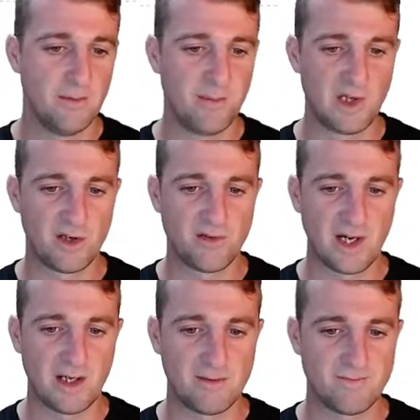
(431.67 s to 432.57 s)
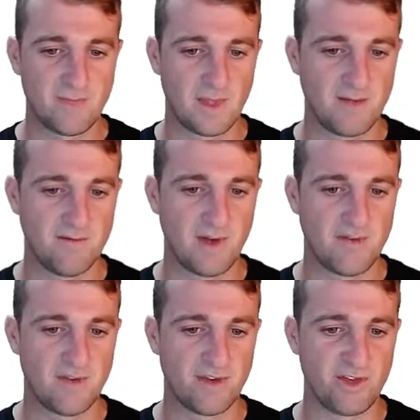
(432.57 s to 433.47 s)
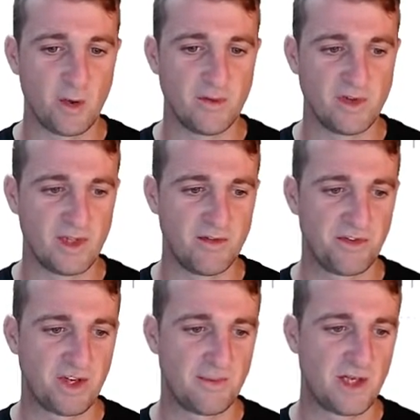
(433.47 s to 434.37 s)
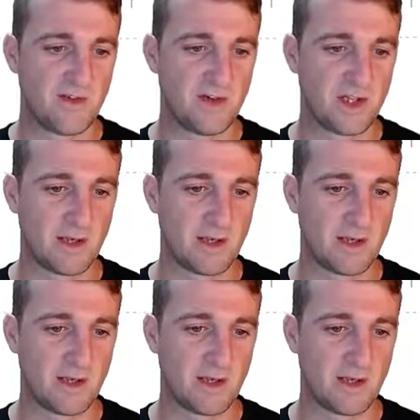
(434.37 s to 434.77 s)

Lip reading: Beyond that, then there's no other levels down there really.